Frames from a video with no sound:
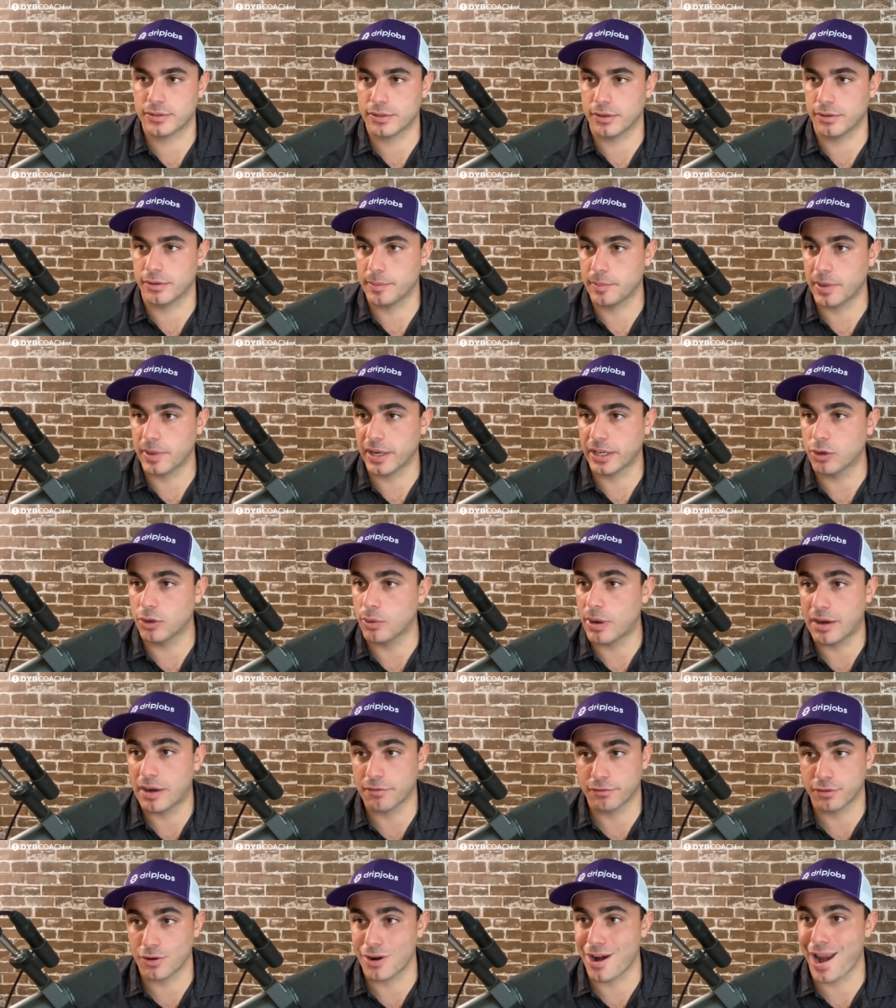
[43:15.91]
So it might go
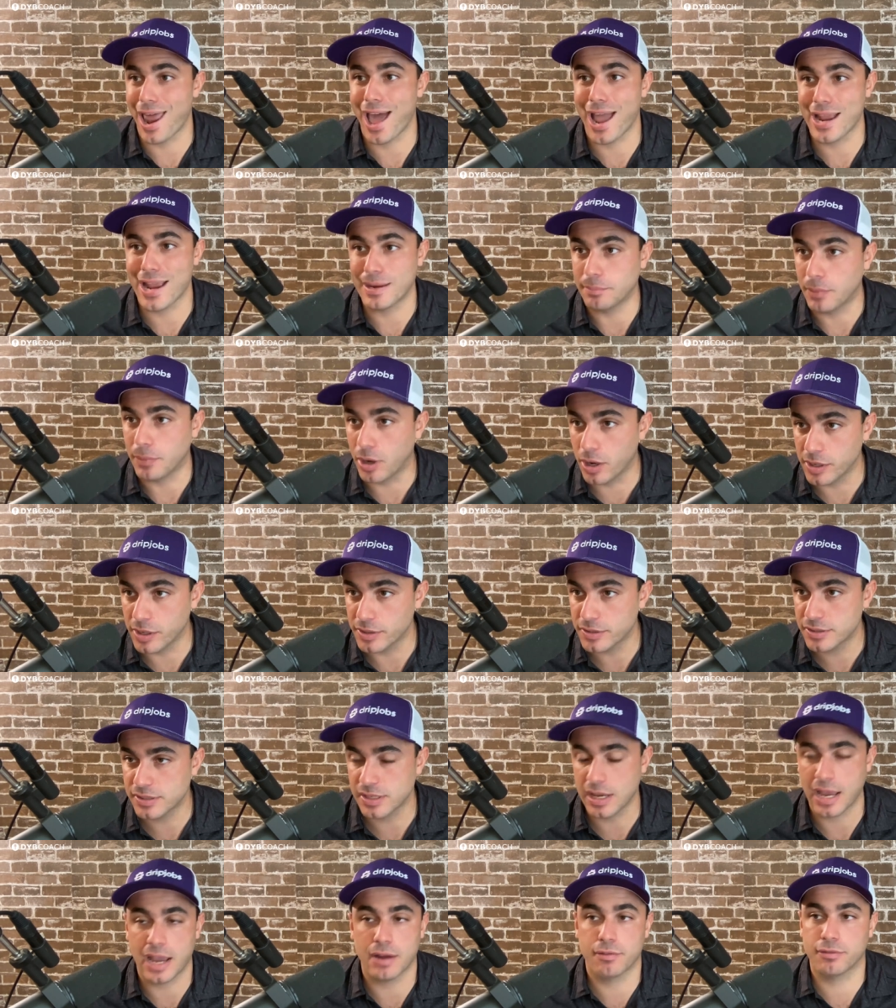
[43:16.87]
out for nine
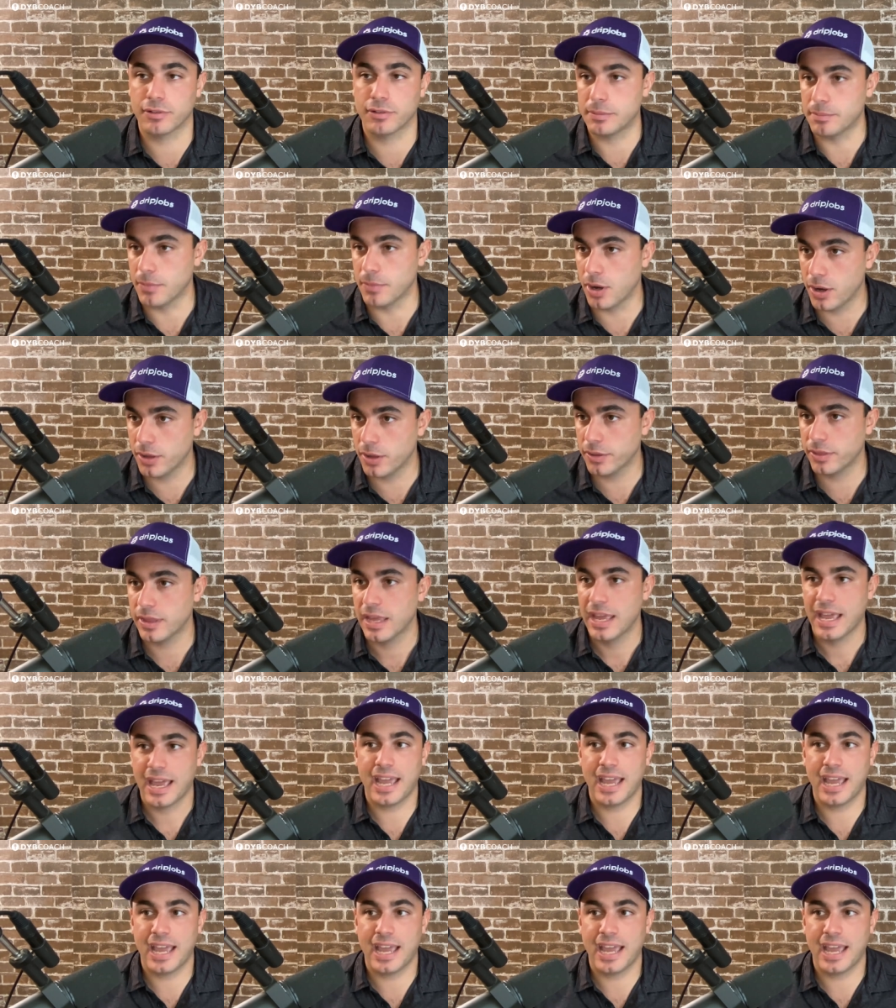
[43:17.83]
months every month.